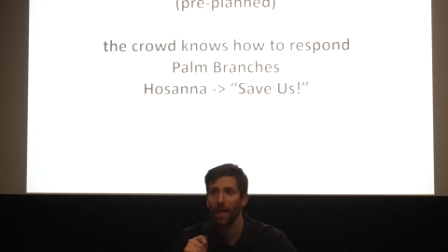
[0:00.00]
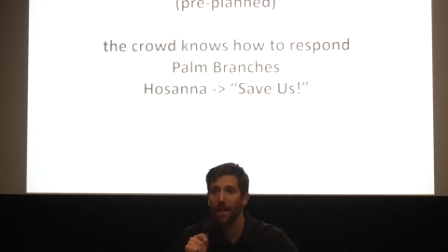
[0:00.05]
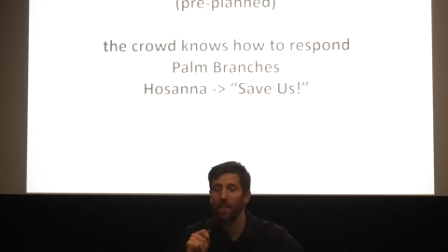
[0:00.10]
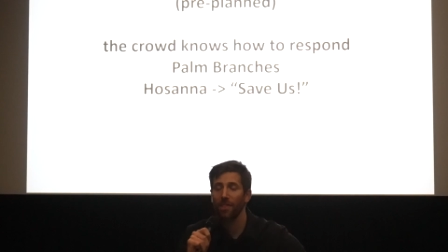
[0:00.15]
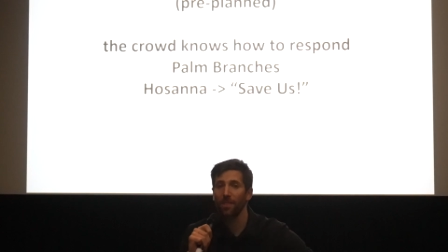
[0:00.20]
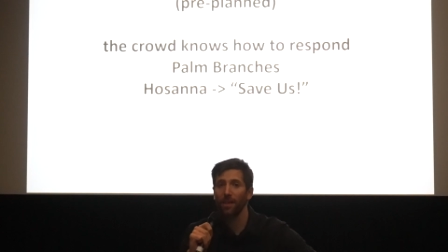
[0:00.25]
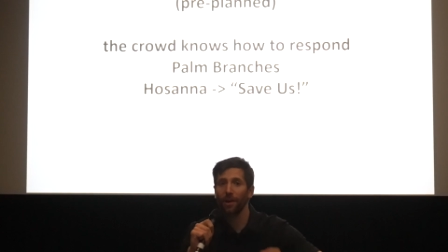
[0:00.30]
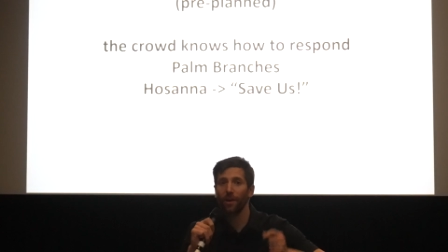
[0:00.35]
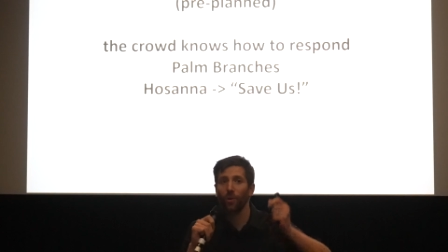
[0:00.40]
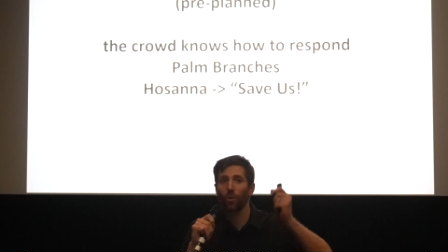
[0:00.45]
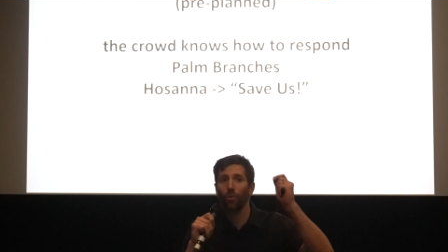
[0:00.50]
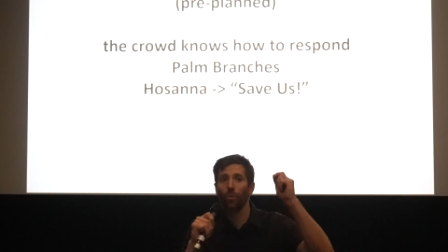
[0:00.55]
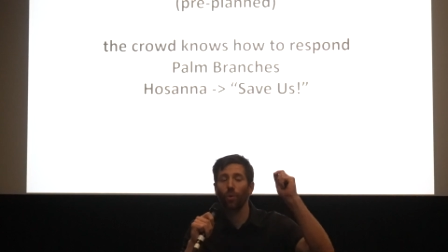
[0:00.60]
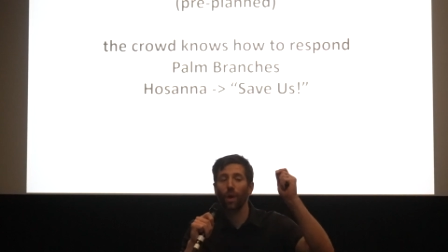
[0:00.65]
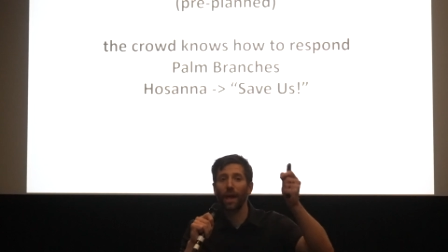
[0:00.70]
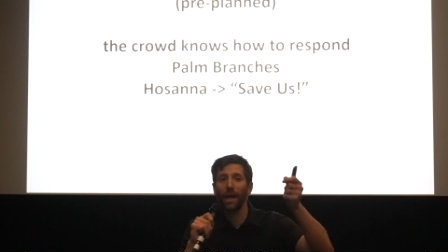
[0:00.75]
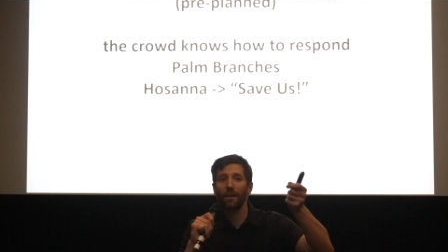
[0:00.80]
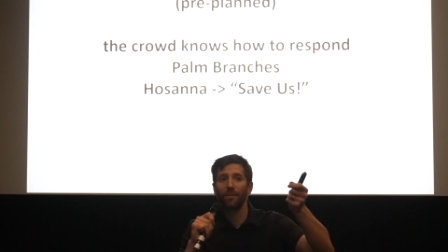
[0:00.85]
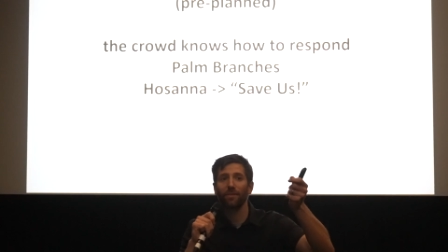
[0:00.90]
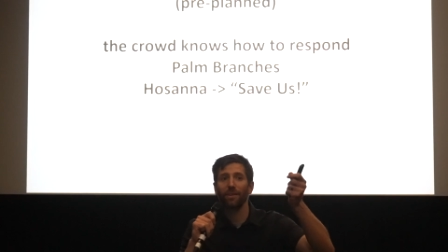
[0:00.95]
They're
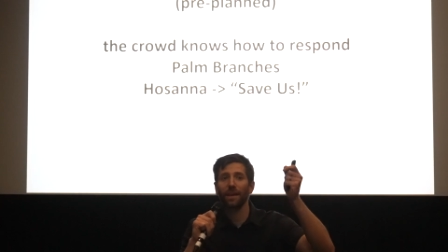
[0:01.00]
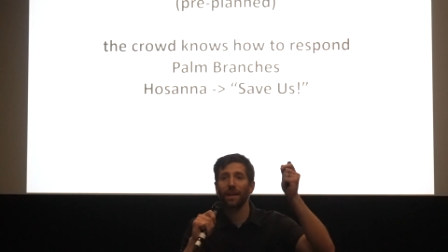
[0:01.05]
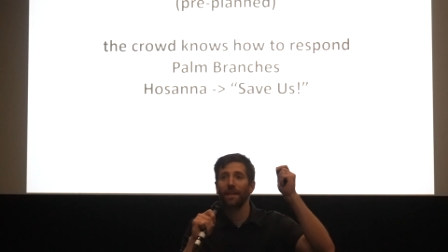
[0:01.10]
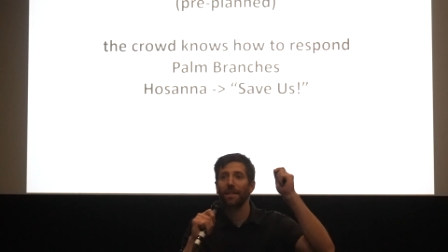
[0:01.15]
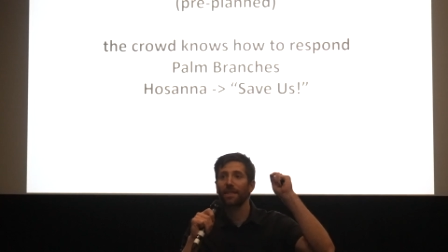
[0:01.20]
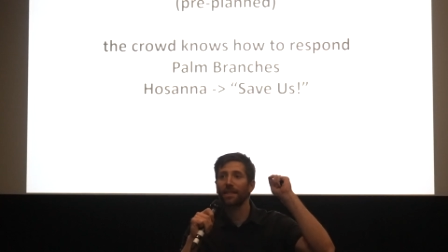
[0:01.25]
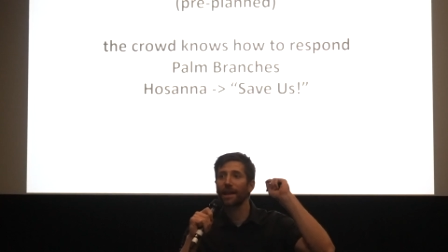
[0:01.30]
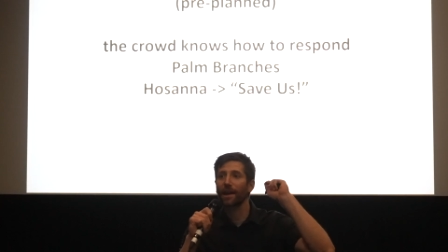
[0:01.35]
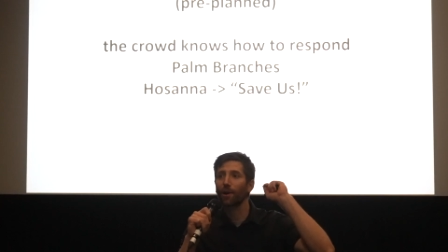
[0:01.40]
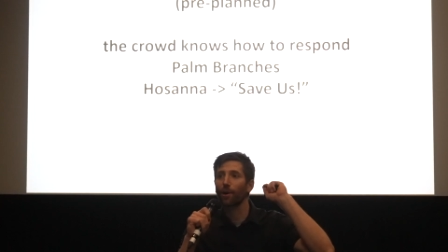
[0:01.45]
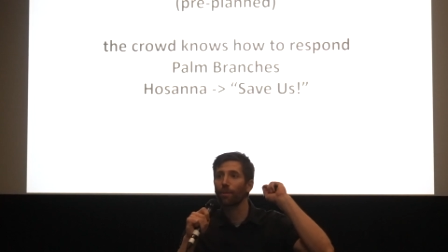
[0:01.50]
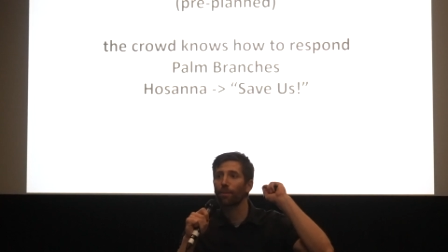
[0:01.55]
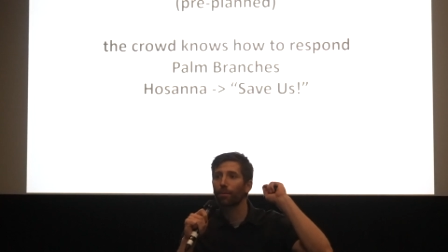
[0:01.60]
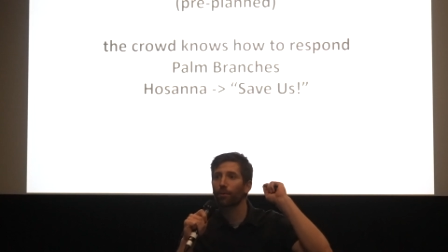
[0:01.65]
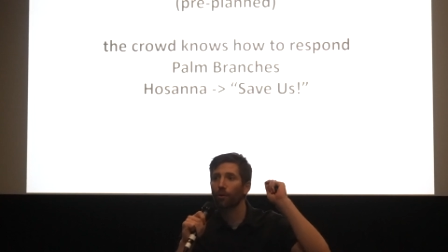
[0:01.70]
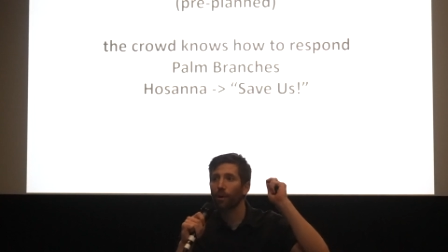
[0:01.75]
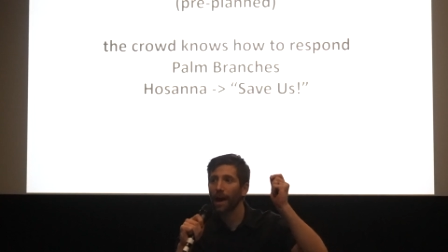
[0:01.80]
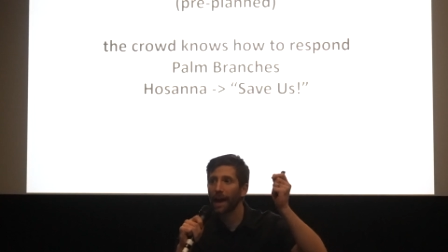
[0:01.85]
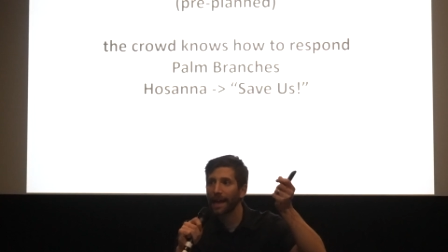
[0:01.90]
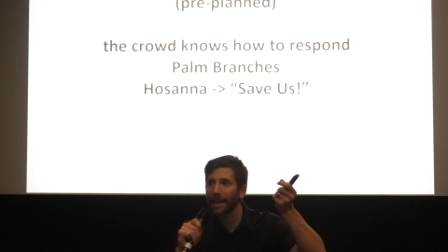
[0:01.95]
waving their
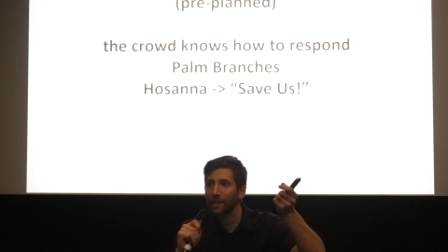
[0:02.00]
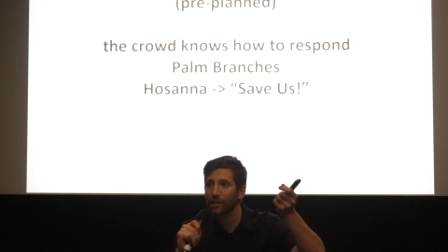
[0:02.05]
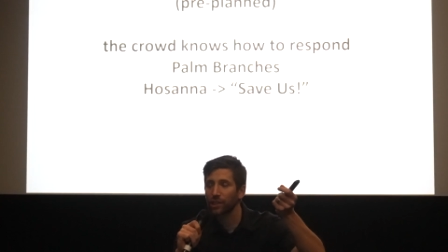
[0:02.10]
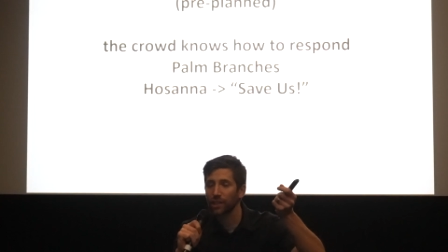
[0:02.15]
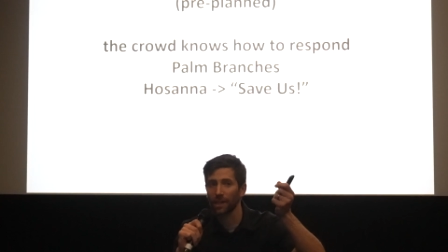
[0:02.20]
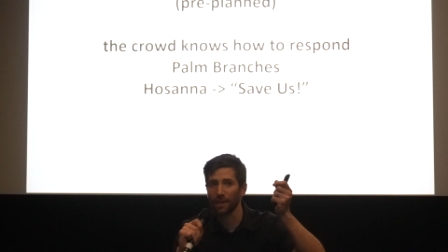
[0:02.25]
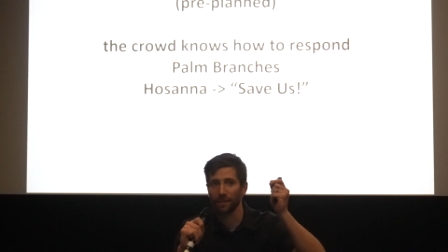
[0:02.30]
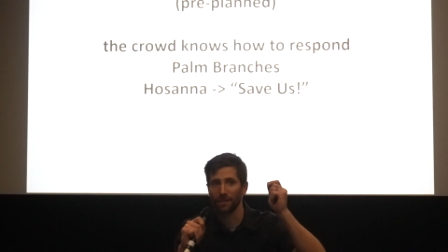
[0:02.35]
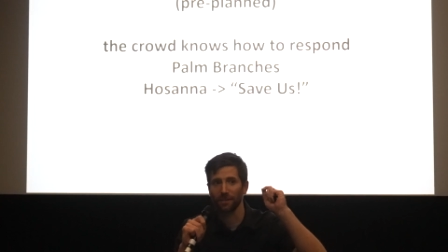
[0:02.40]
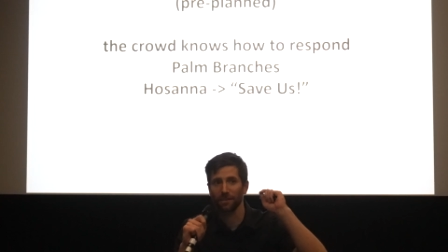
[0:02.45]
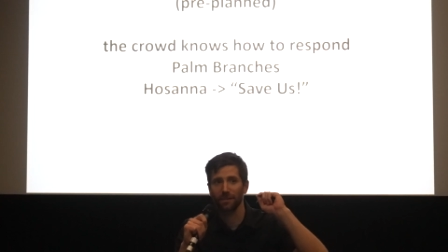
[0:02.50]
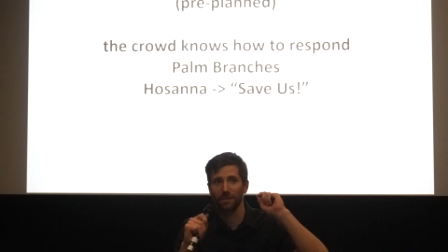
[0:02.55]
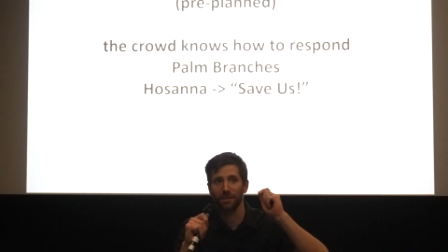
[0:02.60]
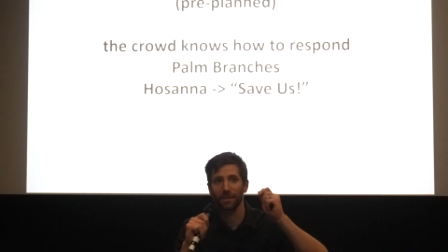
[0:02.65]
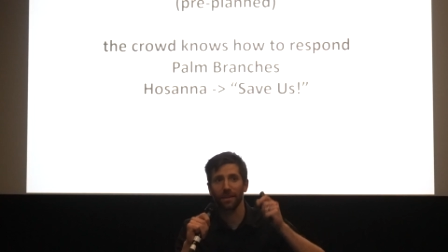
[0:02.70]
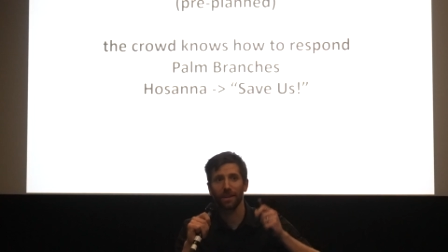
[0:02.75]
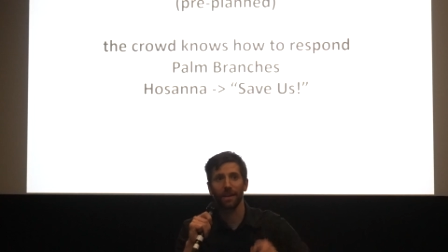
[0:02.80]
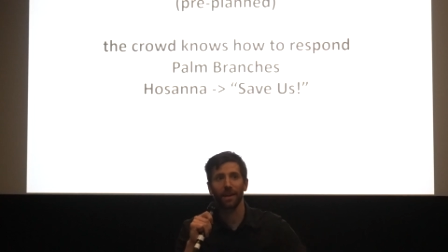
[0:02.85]
branches.